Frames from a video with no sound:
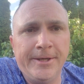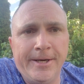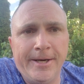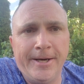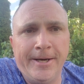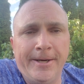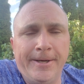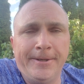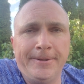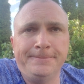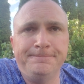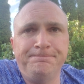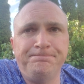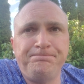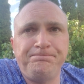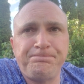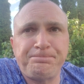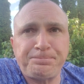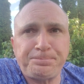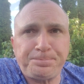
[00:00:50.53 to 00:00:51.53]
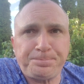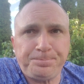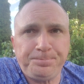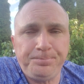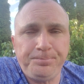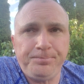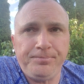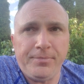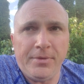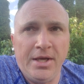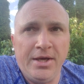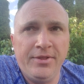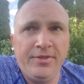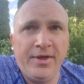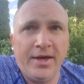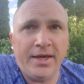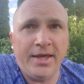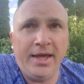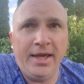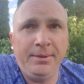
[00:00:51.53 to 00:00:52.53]

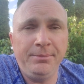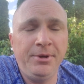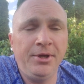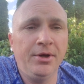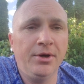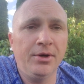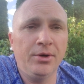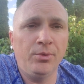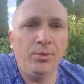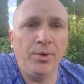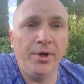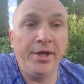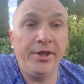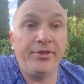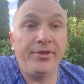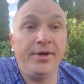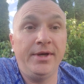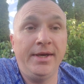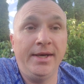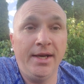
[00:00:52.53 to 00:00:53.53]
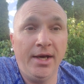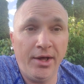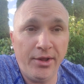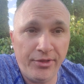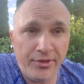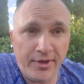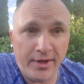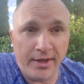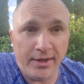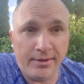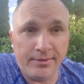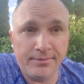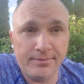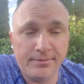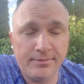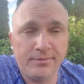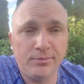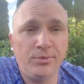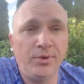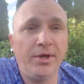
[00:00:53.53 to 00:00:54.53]
that came here with nothing,
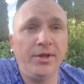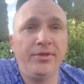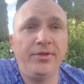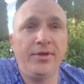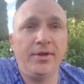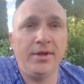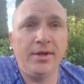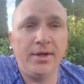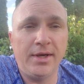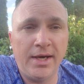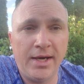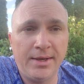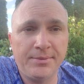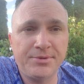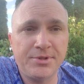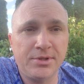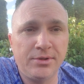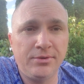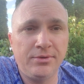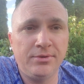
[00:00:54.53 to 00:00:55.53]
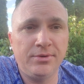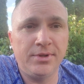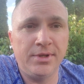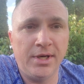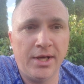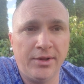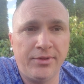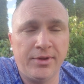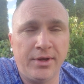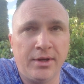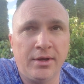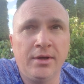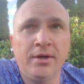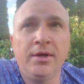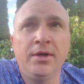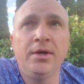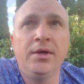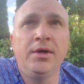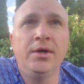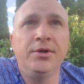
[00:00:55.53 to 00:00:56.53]
with absolute nothing.
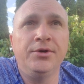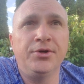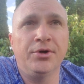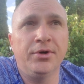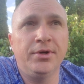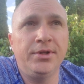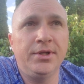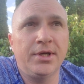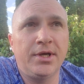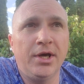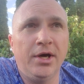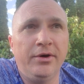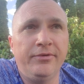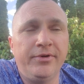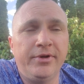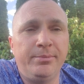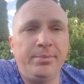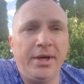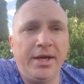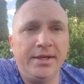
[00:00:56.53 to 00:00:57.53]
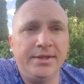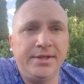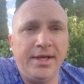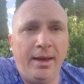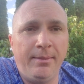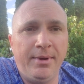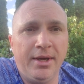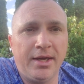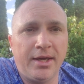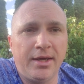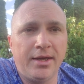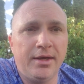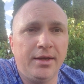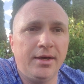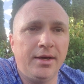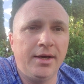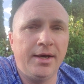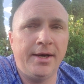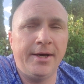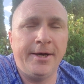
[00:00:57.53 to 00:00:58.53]
During the COVID pandemic,
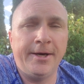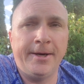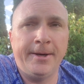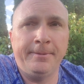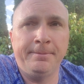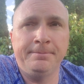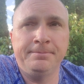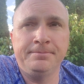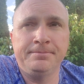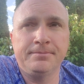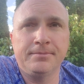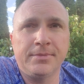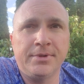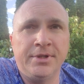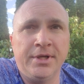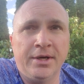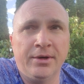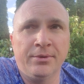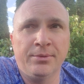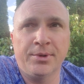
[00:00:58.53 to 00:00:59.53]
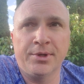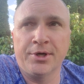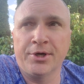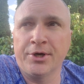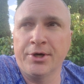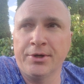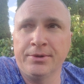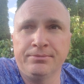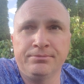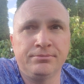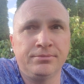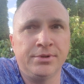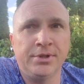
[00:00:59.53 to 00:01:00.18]
there were,